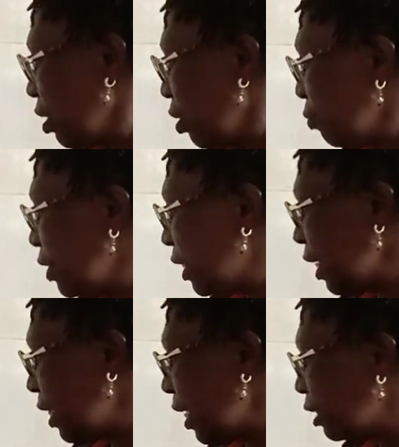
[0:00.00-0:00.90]
We
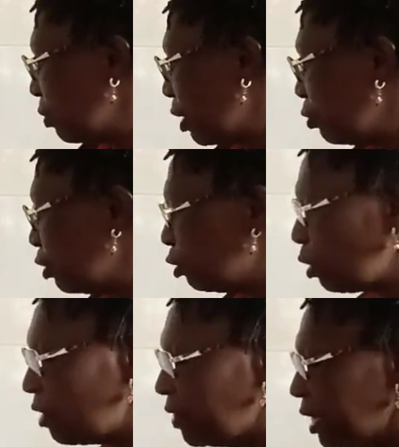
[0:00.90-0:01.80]
say that we are going to
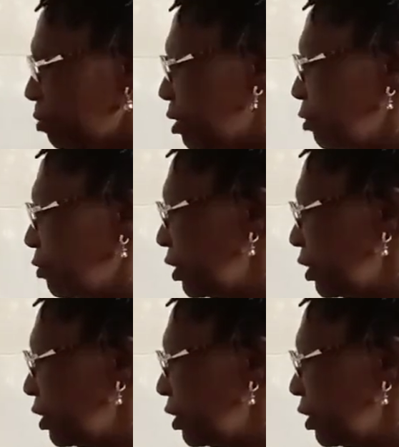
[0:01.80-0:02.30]
have a number of